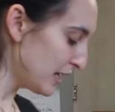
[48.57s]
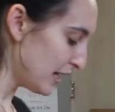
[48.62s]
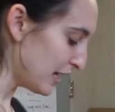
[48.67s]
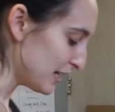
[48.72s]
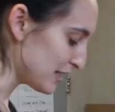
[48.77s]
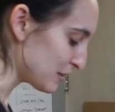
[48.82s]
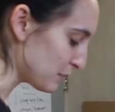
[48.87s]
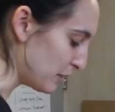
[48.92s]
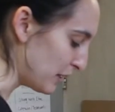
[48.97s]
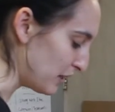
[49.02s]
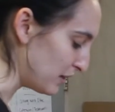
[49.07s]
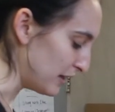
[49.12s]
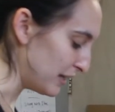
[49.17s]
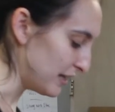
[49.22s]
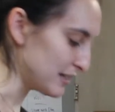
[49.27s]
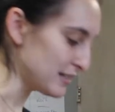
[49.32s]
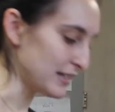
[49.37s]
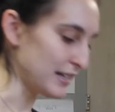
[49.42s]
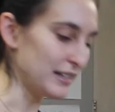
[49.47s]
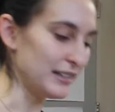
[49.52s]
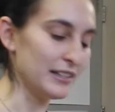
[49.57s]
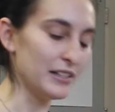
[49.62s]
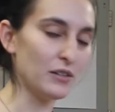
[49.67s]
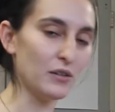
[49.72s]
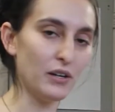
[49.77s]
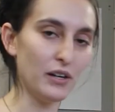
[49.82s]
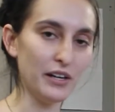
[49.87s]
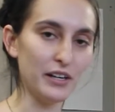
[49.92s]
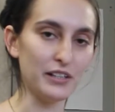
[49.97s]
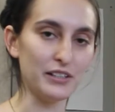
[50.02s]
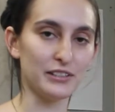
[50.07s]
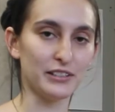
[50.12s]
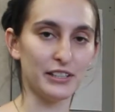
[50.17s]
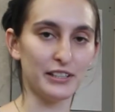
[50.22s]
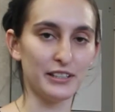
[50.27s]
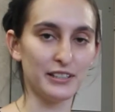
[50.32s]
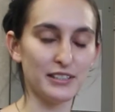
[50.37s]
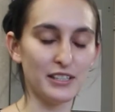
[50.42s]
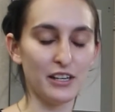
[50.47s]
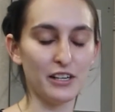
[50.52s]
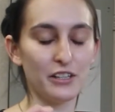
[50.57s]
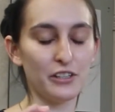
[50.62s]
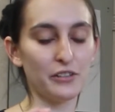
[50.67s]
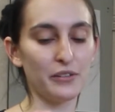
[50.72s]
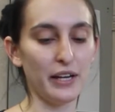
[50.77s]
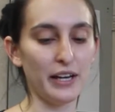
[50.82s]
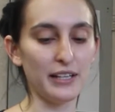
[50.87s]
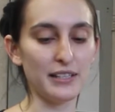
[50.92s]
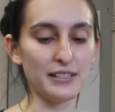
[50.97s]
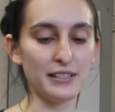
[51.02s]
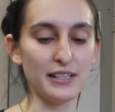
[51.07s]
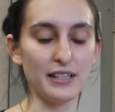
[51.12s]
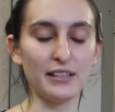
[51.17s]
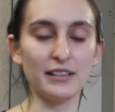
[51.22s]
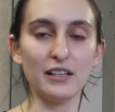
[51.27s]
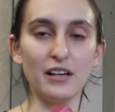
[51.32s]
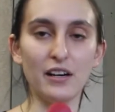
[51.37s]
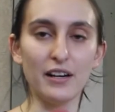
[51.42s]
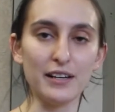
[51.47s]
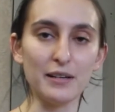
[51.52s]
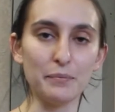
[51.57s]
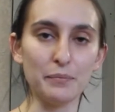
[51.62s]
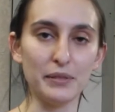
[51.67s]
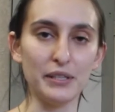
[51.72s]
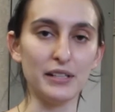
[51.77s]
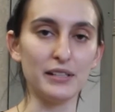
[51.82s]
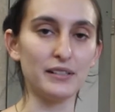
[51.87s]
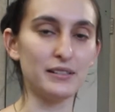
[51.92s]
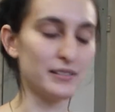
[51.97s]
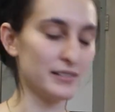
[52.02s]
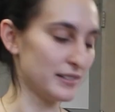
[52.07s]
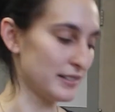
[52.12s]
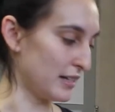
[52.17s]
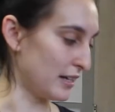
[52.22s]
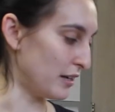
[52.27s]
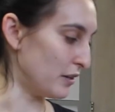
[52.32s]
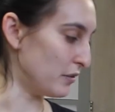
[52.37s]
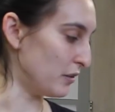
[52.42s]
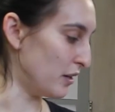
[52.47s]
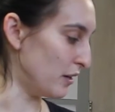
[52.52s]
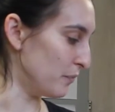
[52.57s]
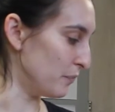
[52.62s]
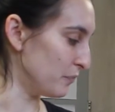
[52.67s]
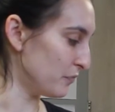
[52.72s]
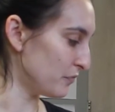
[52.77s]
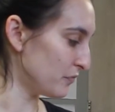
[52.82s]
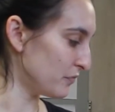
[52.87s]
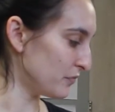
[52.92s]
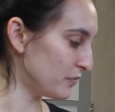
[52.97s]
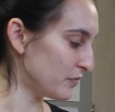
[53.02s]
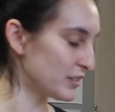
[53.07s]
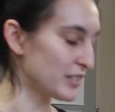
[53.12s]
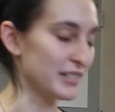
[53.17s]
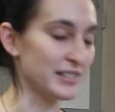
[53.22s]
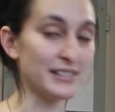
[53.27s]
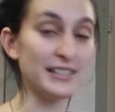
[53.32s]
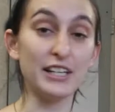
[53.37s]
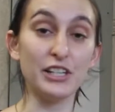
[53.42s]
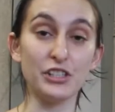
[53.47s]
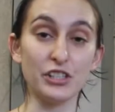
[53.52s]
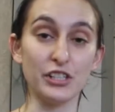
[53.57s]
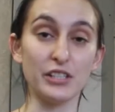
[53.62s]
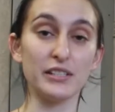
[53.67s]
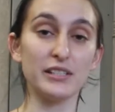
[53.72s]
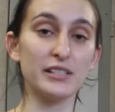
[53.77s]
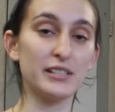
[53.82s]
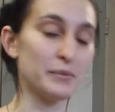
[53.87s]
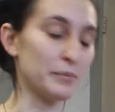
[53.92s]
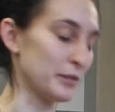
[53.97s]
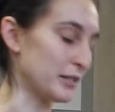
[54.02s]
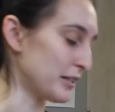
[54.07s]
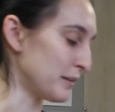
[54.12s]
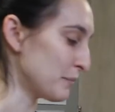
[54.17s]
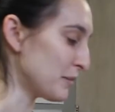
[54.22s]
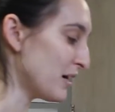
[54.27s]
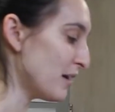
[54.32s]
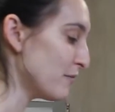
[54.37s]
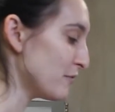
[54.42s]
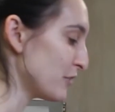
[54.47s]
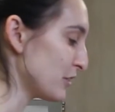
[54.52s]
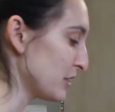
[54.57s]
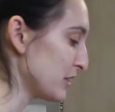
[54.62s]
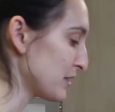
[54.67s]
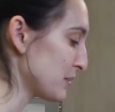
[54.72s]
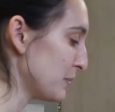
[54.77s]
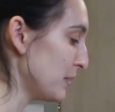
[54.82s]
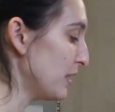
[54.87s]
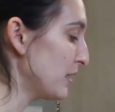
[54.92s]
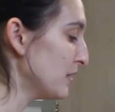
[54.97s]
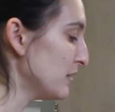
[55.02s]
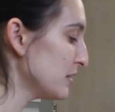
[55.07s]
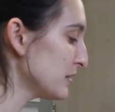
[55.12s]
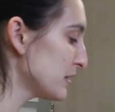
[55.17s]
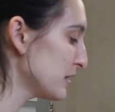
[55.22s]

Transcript: as well as a little heart, and this heart creates like the heartbeat sound sensation to bring them comfort as well.